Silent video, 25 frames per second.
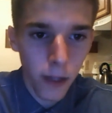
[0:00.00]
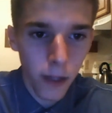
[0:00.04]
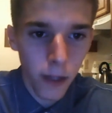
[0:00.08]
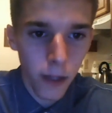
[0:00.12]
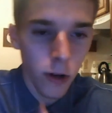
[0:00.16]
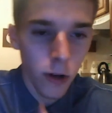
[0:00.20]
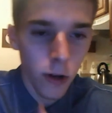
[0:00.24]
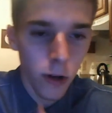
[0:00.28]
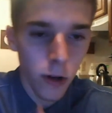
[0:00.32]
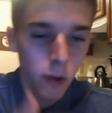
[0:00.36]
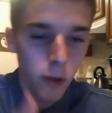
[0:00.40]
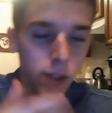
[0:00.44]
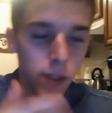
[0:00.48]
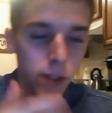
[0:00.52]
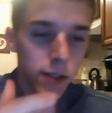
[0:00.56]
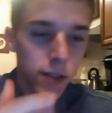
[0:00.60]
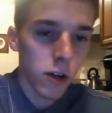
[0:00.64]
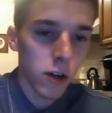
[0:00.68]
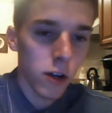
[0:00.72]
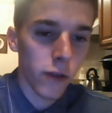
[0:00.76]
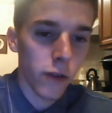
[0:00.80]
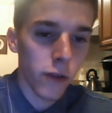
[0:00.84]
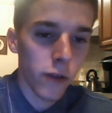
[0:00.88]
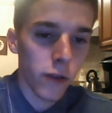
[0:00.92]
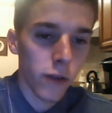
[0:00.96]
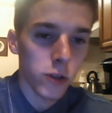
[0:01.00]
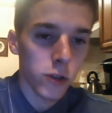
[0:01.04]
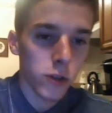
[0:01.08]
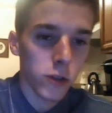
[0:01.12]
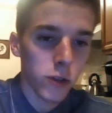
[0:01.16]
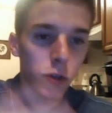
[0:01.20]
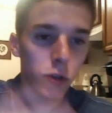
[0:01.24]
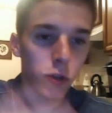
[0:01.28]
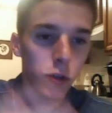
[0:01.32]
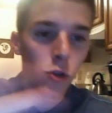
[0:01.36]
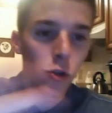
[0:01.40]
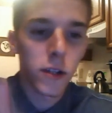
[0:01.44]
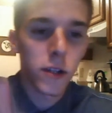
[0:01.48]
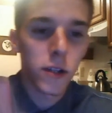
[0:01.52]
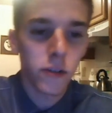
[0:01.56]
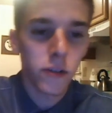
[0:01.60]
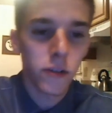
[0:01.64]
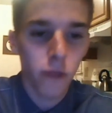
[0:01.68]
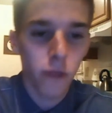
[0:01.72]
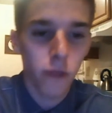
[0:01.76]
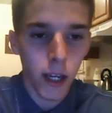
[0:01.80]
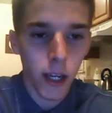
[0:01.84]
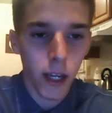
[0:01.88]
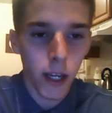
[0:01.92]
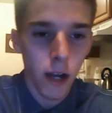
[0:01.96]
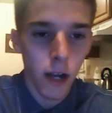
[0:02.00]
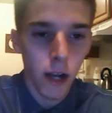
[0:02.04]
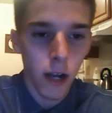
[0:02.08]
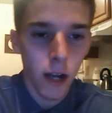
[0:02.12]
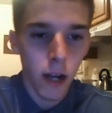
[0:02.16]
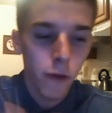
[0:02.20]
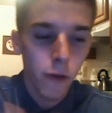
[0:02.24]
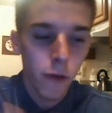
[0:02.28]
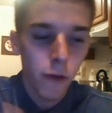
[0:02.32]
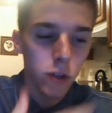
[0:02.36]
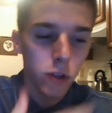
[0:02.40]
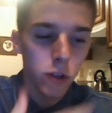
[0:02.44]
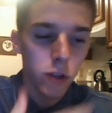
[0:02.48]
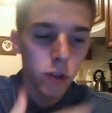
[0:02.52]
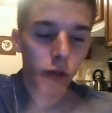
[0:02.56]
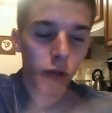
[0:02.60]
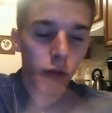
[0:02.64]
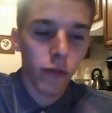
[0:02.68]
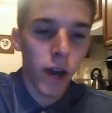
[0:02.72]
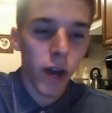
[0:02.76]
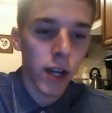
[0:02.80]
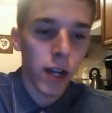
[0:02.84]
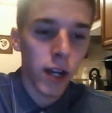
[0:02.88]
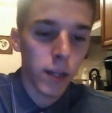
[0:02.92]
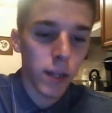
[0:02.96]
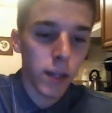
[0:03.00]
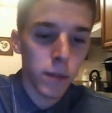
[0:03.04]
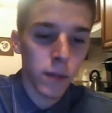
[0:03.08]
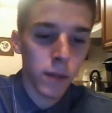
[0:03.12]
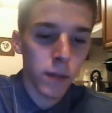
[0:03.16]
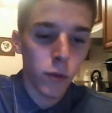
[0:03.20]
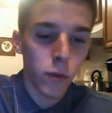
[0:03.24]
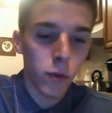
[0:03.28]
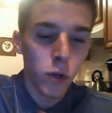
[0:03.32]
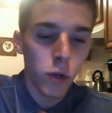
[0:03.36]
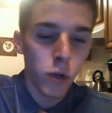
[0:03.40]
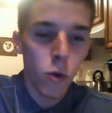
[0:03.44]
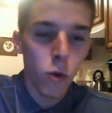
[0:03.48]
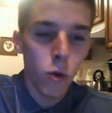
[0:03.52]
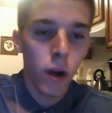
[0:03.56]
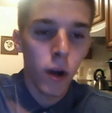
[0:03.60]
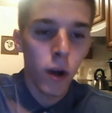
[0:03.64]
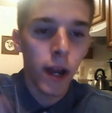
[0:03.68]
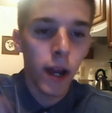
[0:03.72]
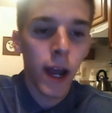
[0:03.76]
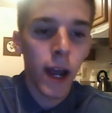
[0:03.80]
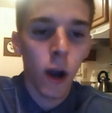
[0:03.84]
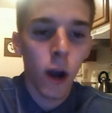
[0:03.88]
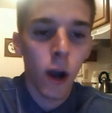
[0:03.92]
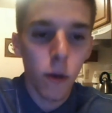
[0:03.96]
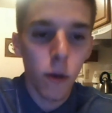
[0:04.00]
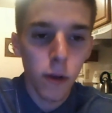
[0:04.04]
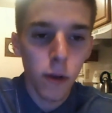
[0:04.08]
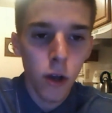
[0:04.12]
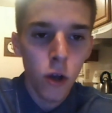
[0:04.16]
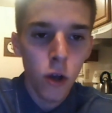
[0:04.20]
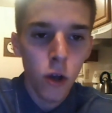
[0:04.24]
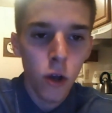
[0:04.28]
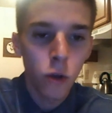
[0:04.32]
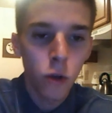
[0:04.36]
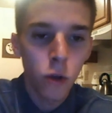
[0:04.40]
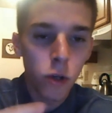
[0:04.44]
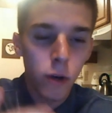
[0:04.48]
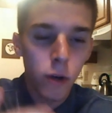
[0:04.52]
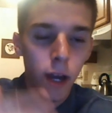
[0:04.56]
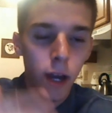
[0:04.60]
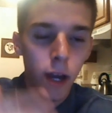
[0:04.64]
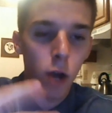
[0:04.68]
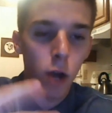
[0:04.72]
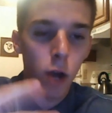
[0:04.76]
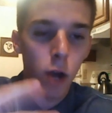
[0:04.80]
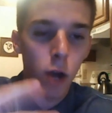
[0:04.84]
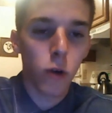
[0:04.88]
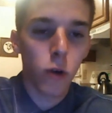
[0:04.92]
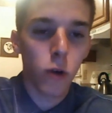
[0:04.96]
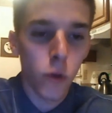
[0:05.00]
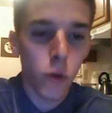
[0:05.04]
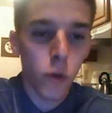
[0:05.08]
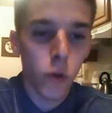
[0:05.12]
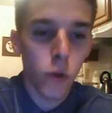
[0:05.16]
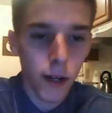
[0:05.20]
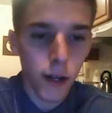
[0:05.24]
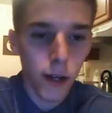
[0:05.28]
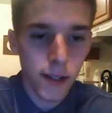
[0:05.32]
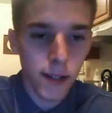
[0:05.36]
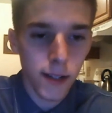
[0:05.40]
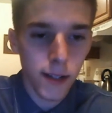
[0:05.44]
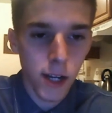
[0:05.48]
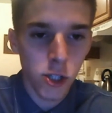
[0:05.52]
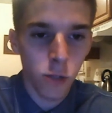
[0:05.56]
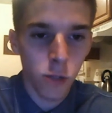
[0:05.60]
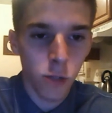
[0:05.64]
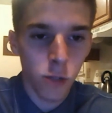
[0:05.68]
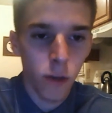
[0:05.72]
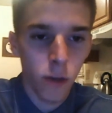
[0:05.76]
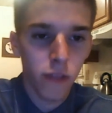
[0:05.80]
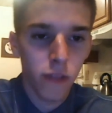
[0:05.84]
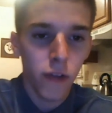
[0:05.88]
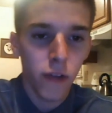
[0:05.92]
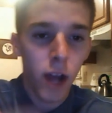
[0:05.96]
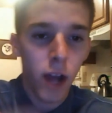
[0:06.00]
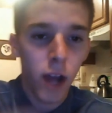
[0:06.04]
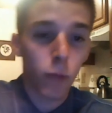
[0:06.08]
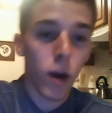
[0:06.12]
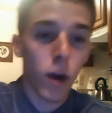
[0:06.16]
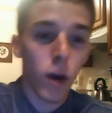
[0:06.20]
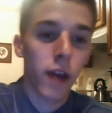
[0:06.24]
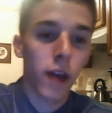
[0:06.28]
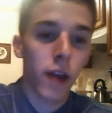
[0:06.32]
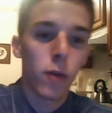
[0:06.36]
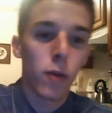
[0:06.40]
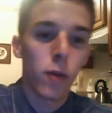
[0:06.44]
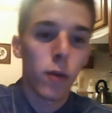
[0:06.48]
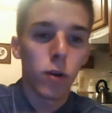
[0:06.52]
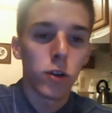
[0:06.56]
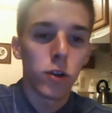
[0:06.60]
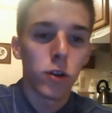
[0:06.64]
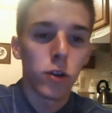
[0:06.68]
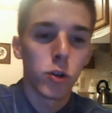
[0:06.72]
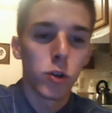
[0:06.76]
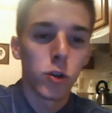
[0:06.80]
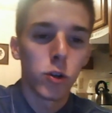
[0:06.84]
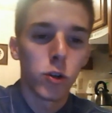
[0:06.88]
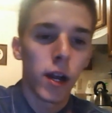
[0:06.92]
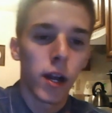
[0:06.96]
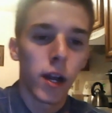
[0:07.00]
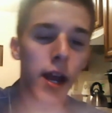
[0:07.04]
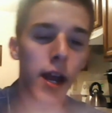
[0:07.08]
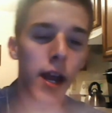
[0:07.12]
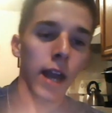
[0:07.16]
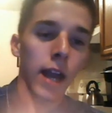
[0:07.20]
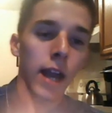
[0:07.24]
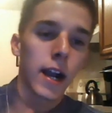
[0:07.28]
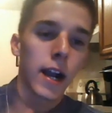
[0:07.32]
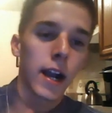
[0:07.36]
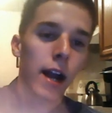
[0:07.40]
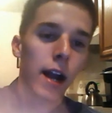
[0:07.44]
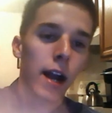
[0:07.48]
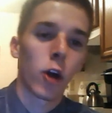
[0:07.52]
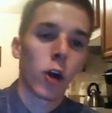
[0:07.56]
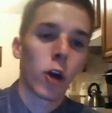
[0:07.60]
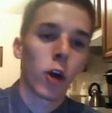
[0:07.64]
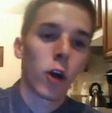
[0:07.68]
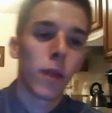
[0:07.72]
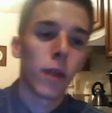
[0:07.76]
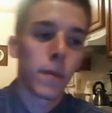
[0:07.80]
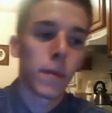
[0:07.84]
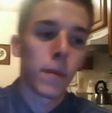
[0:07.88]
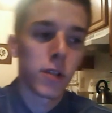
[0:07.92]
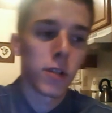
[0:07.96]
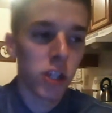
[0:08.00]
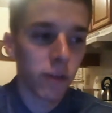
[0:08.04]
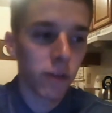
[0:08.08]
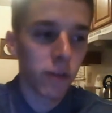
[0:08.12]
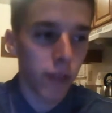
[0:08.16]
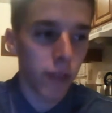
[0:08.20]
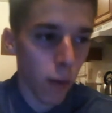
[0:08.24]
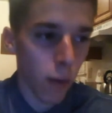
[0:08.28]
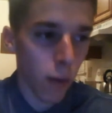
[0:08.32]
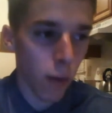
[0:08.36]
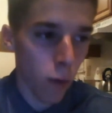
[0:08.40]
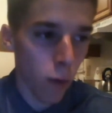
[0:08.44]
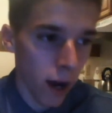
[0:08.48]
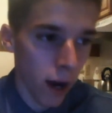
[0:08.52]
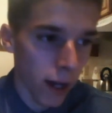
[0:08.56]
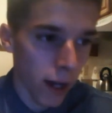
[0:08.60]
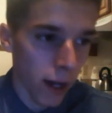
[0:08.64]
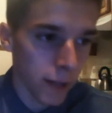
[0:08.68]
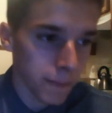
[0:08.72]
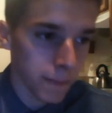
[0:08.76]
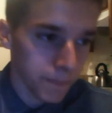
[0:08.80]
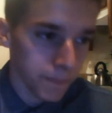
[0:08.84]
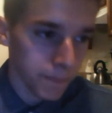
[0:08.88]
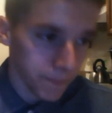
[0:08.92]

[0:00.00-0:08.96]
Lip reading: Not necessarily focus on too much of ranking up. Focus on finding people who you want to help, grow an organization with, find why they want to do it, and kind of help them achieve that why.